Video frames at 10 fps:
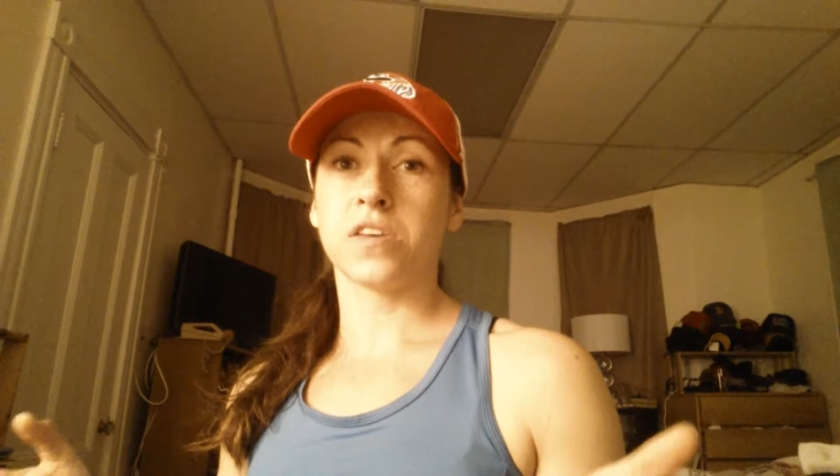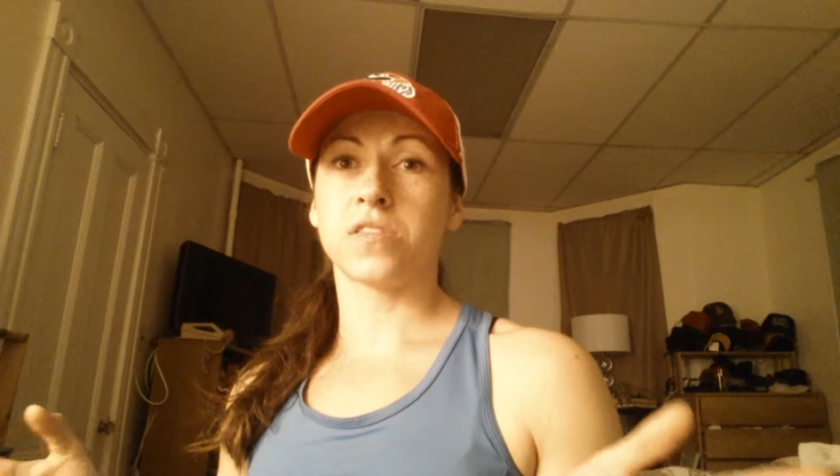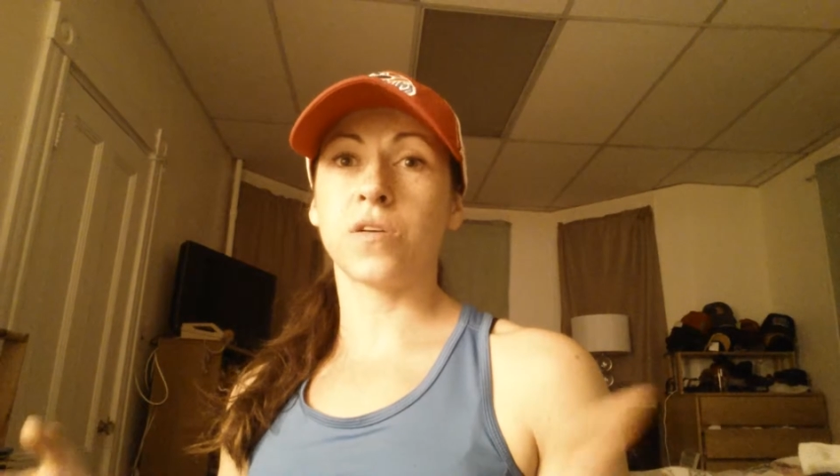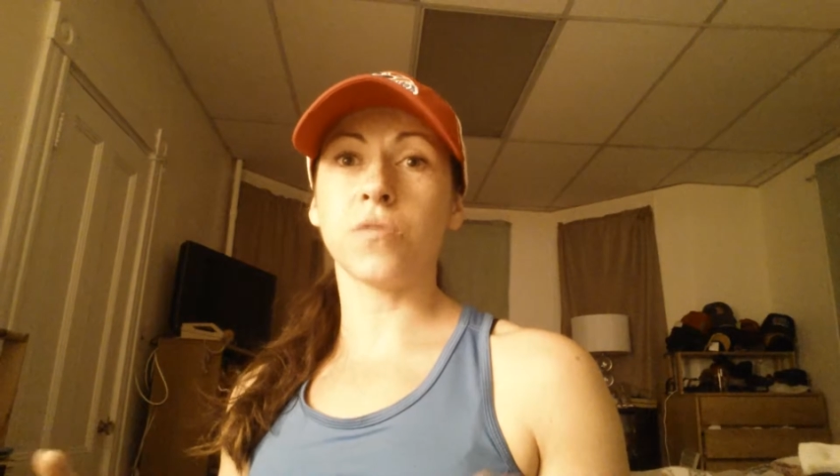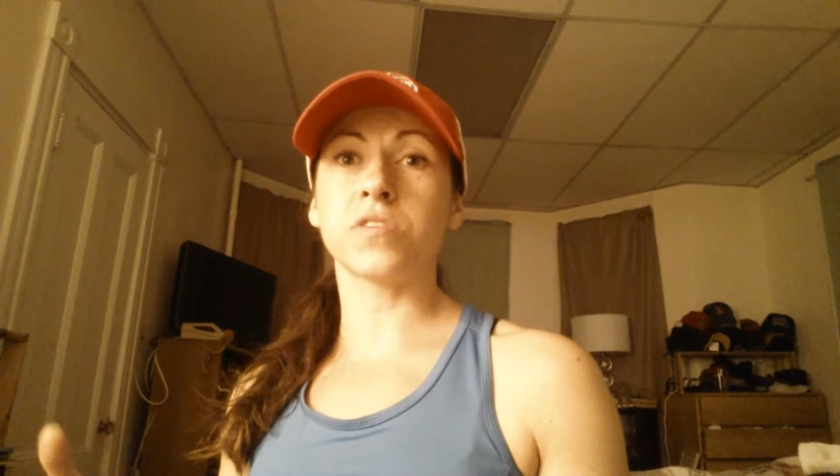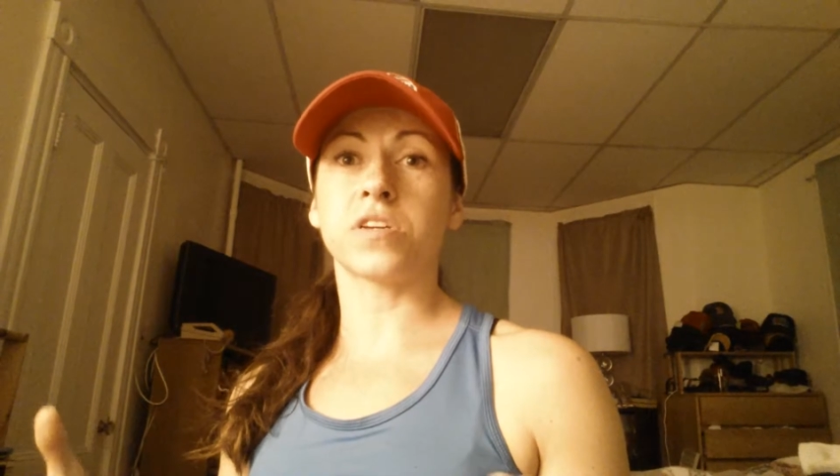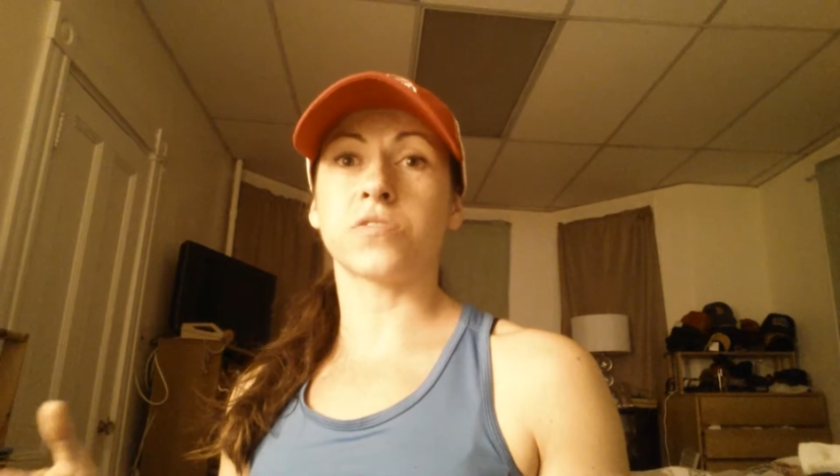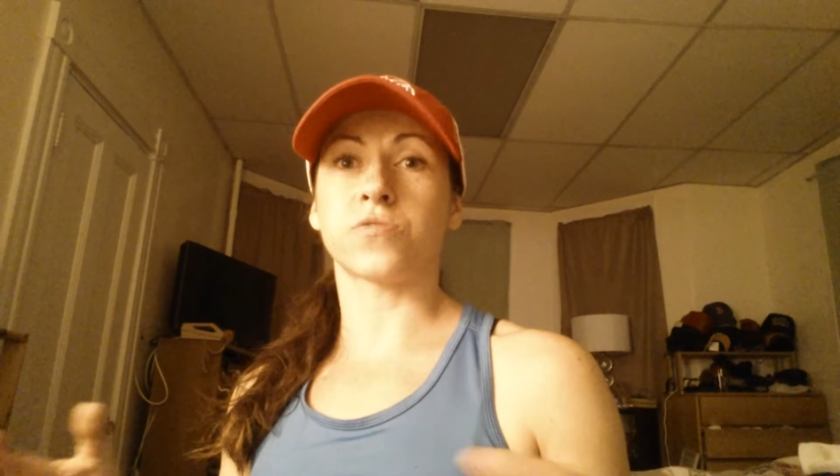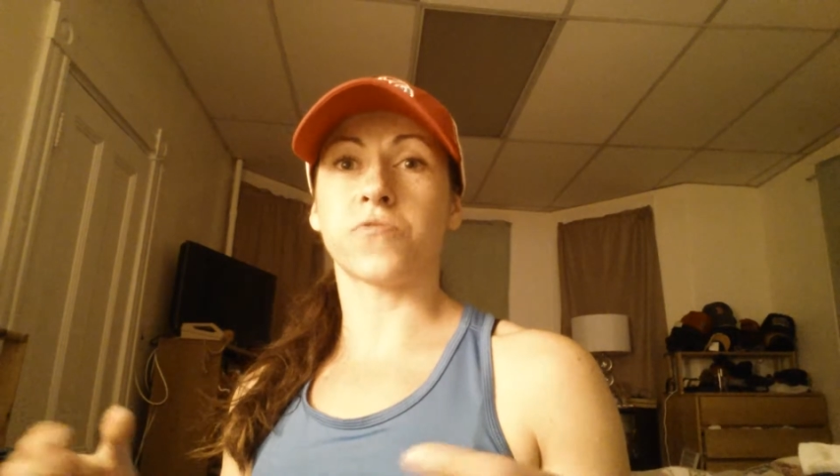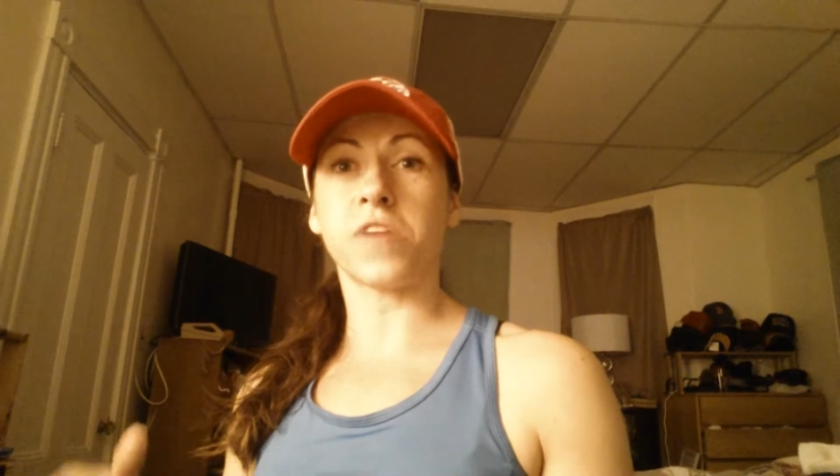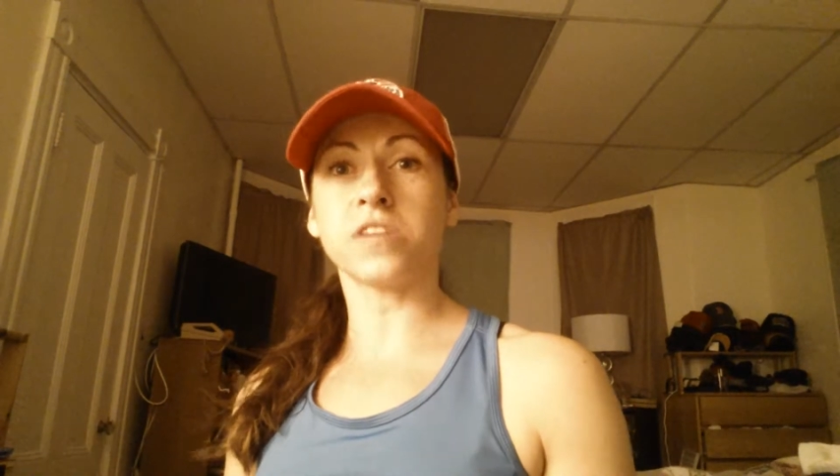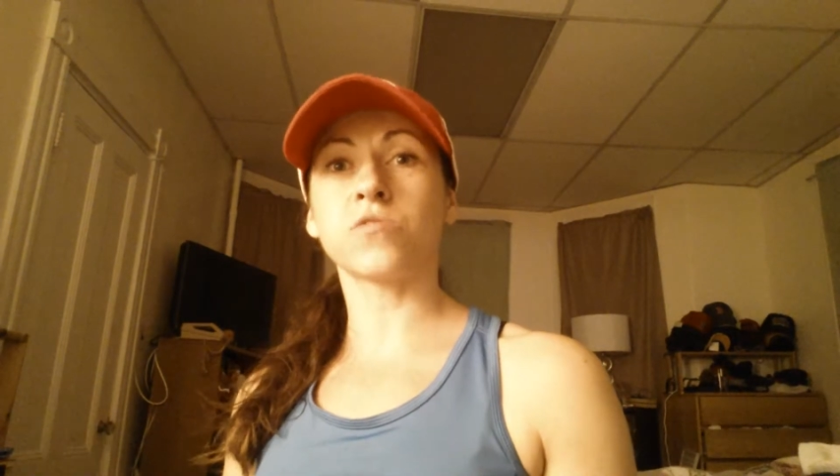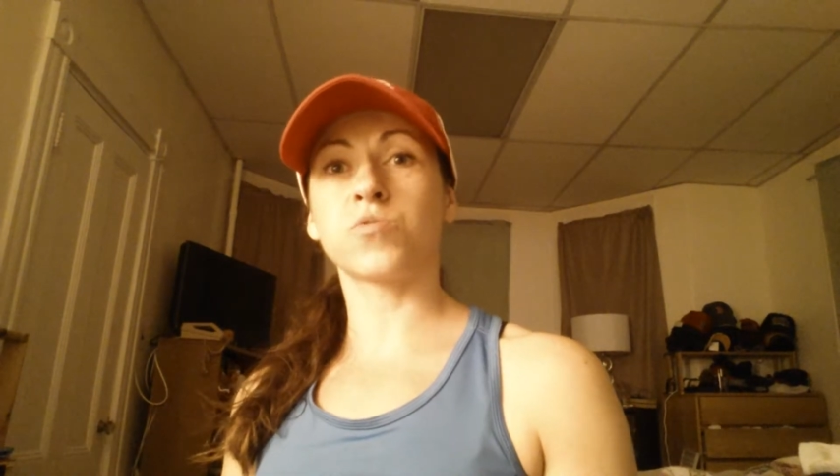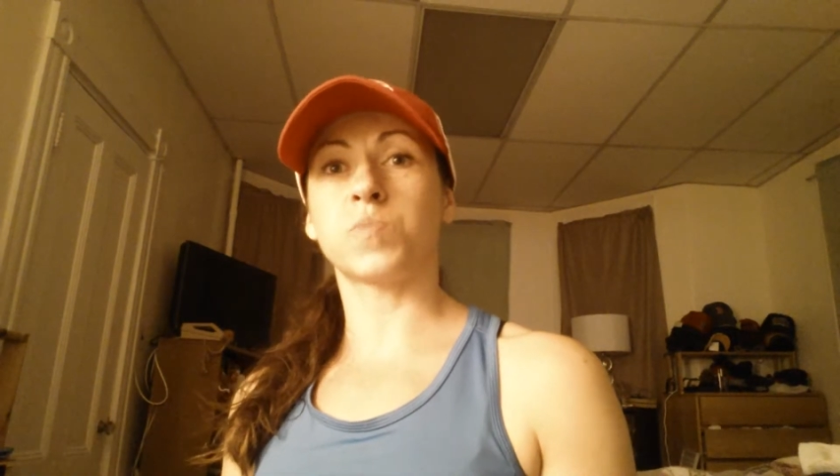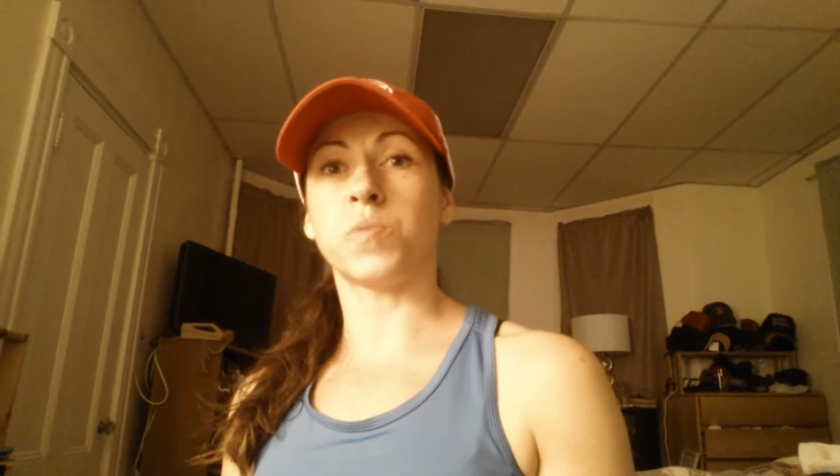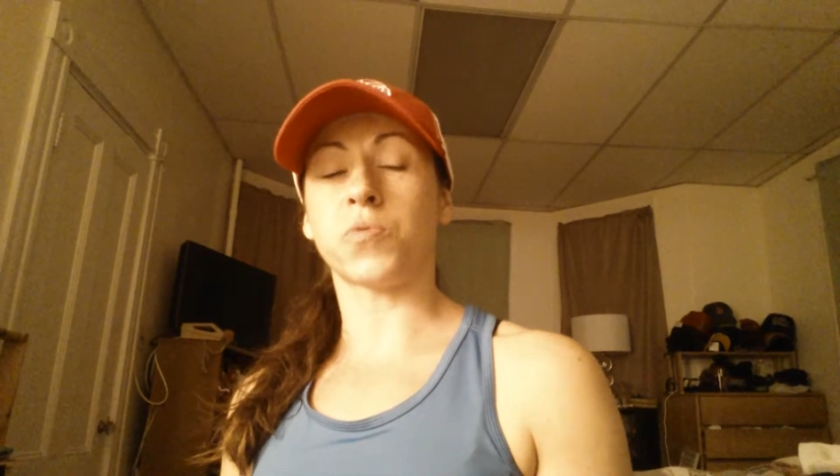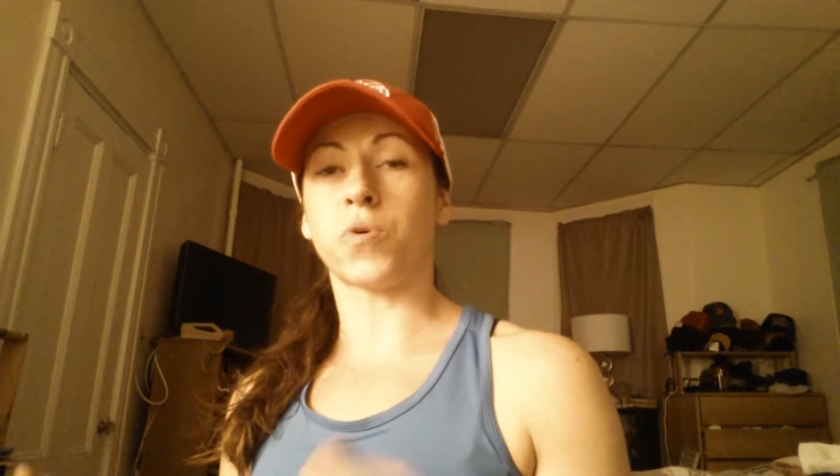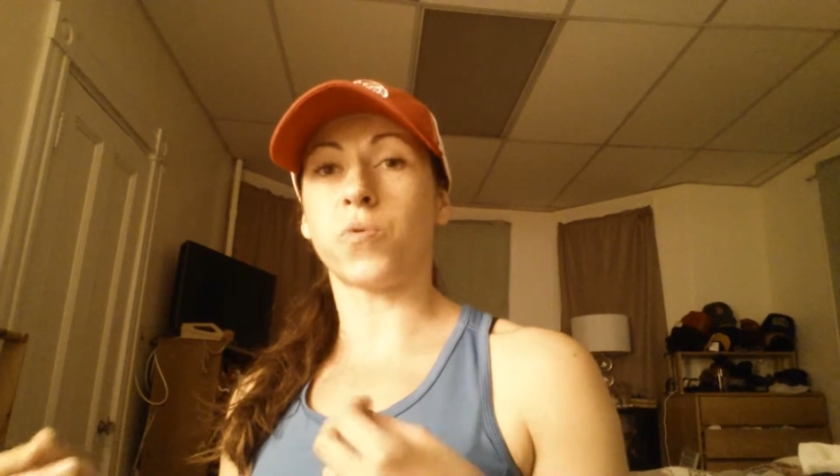The goal here is to find those people